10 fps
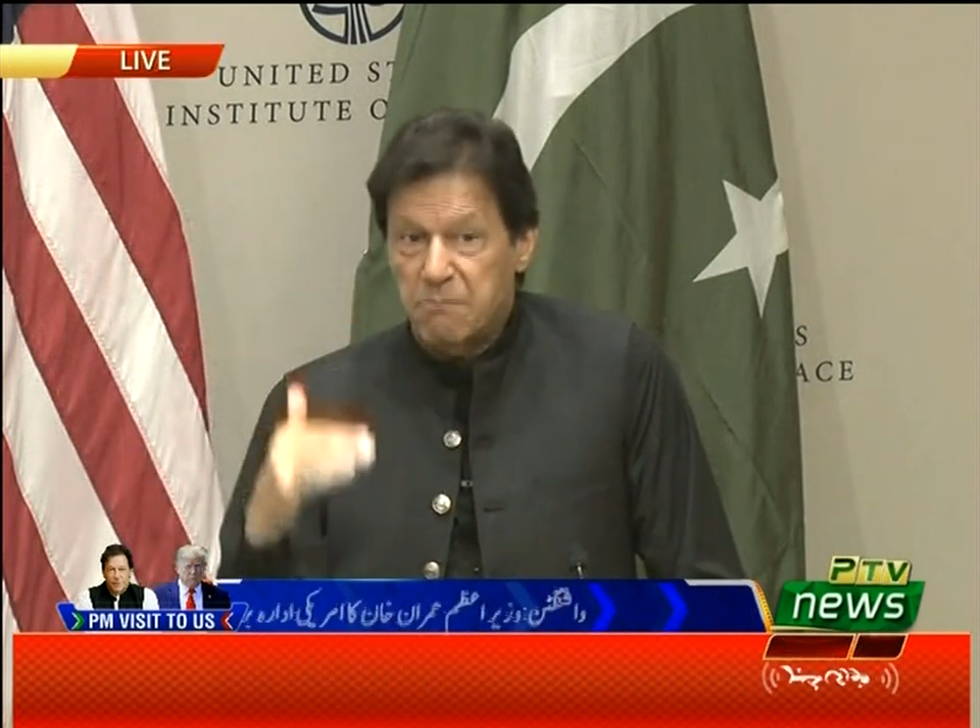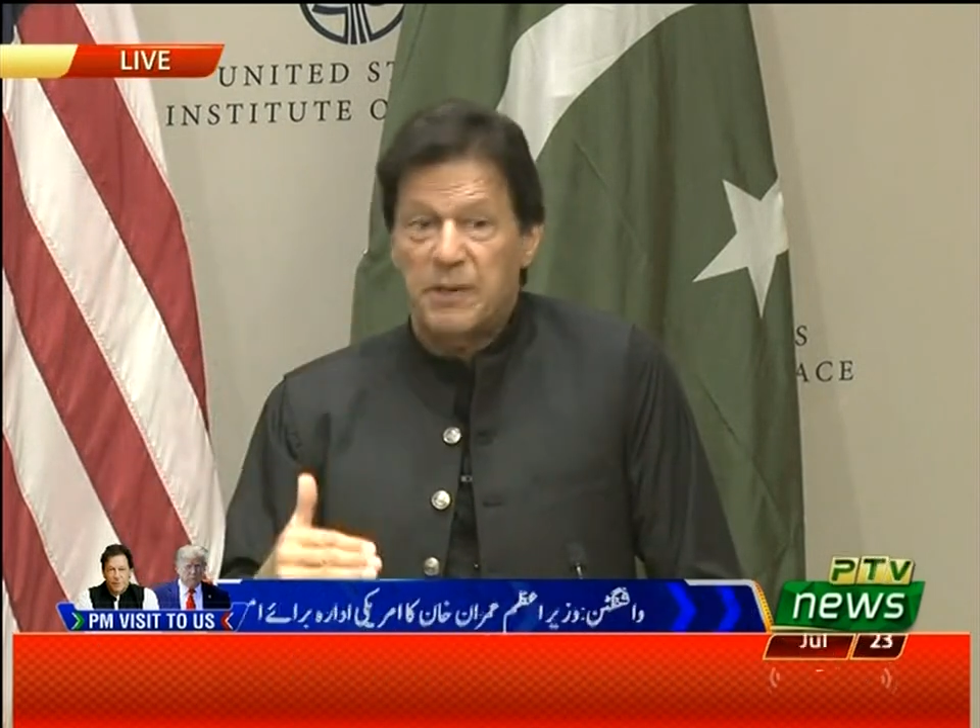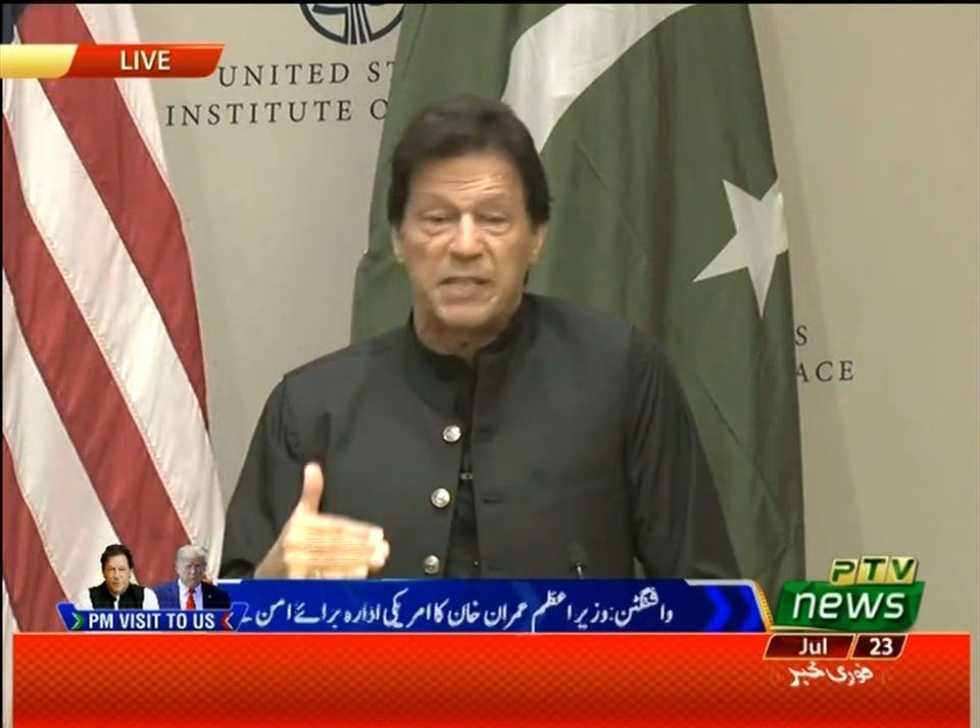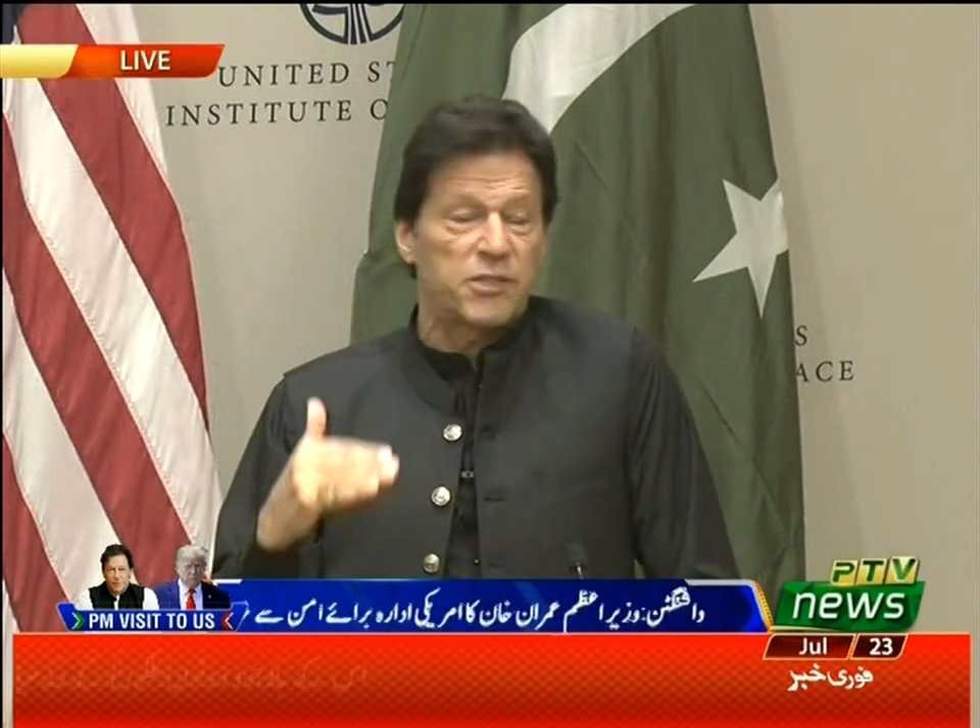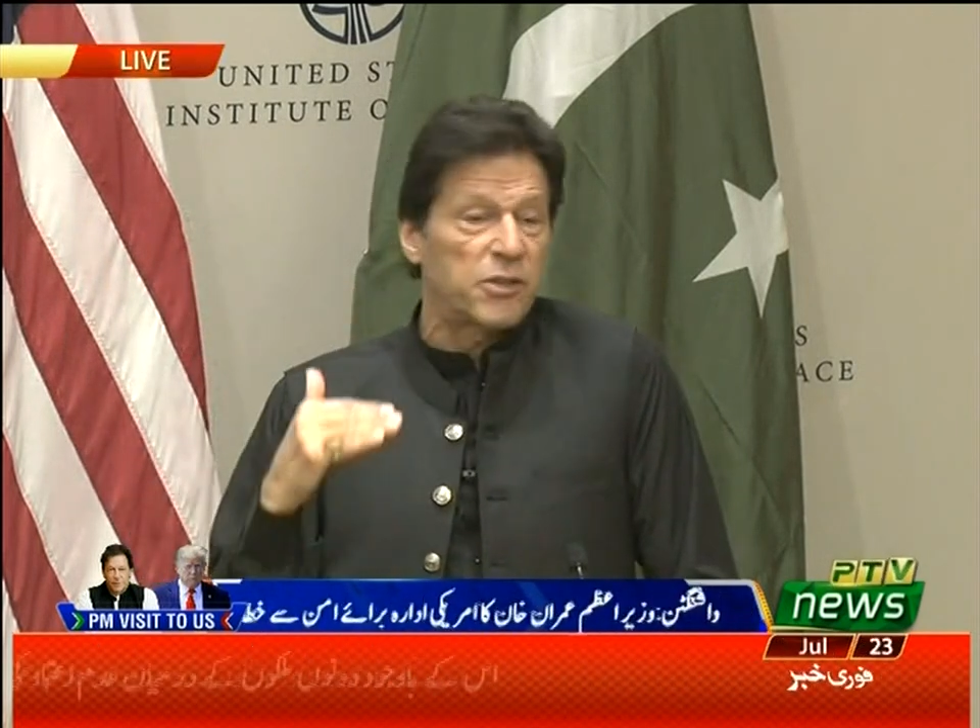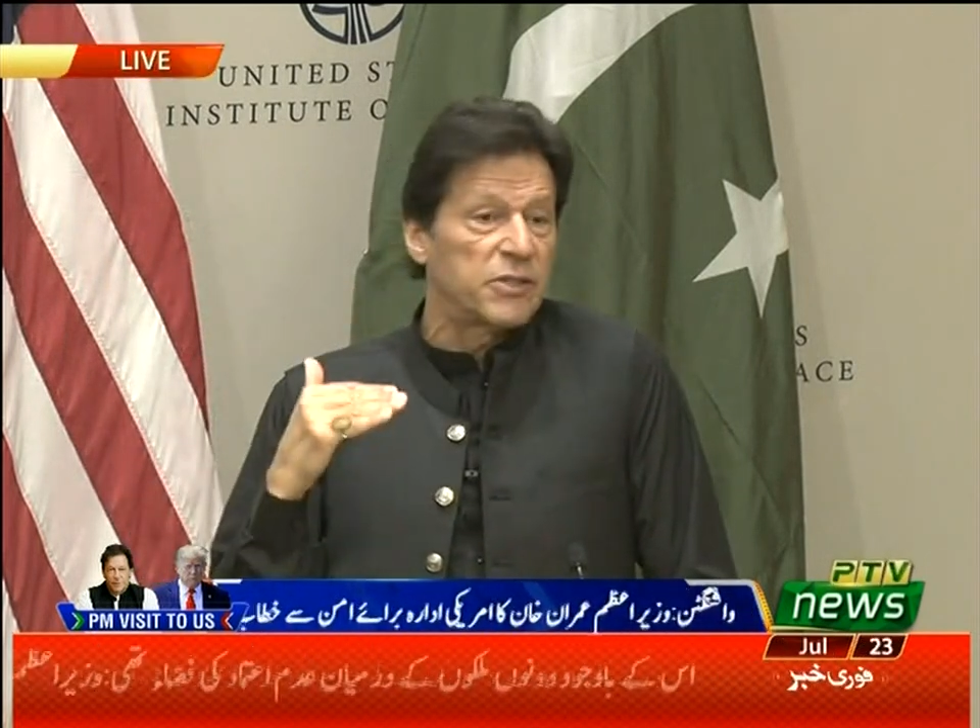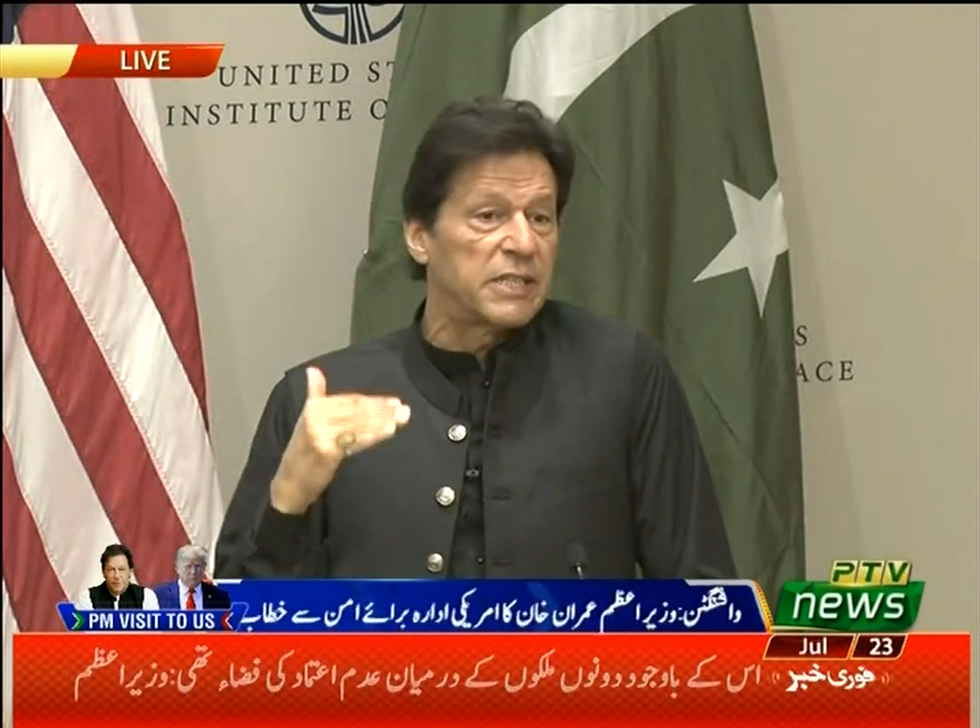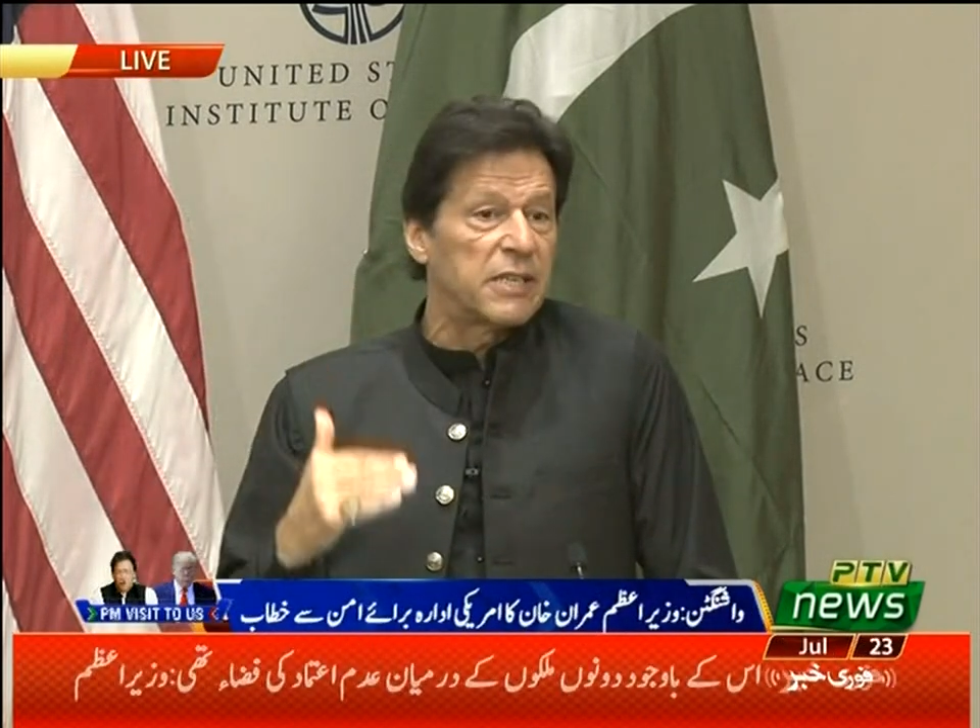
pressure on the